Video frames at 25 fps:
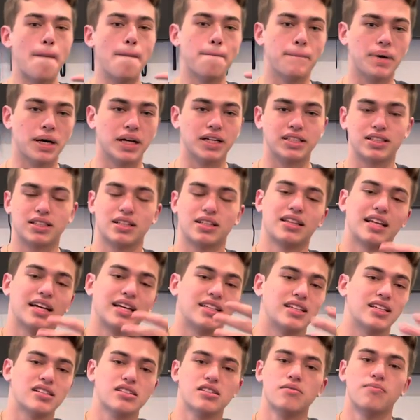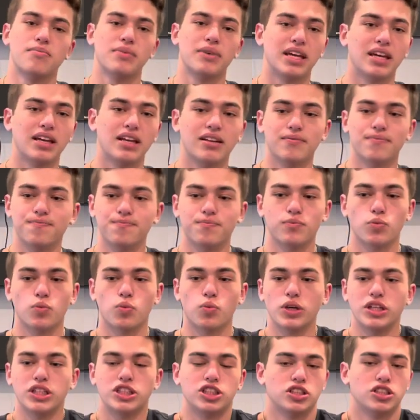But that doesn't mean
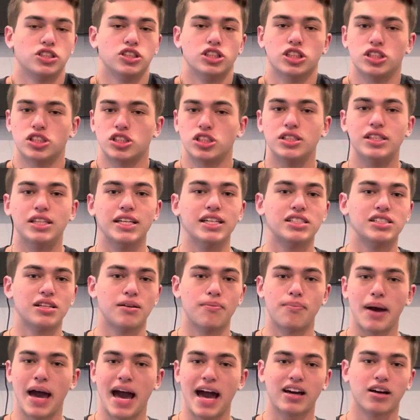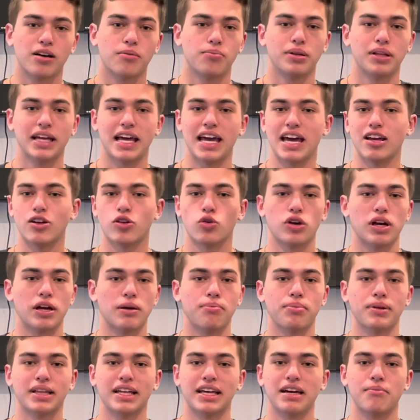we should just ditch a backup plan or a
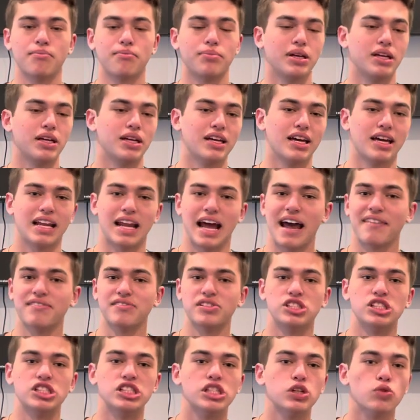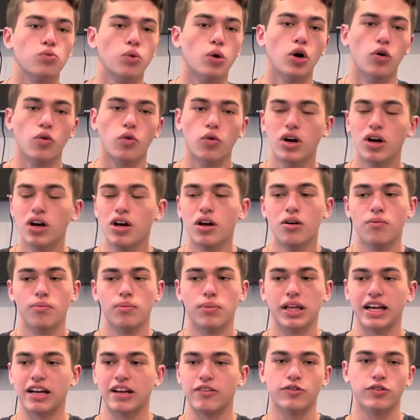plan B and have zero
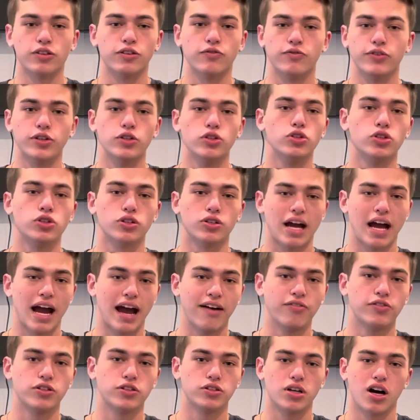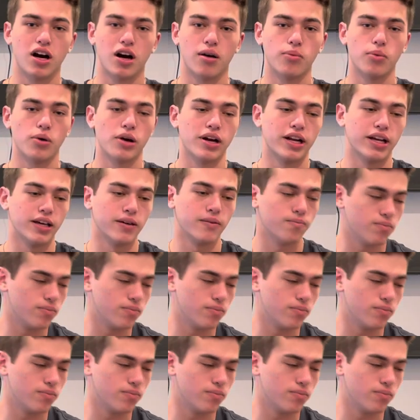plan for the future after Tom Brady.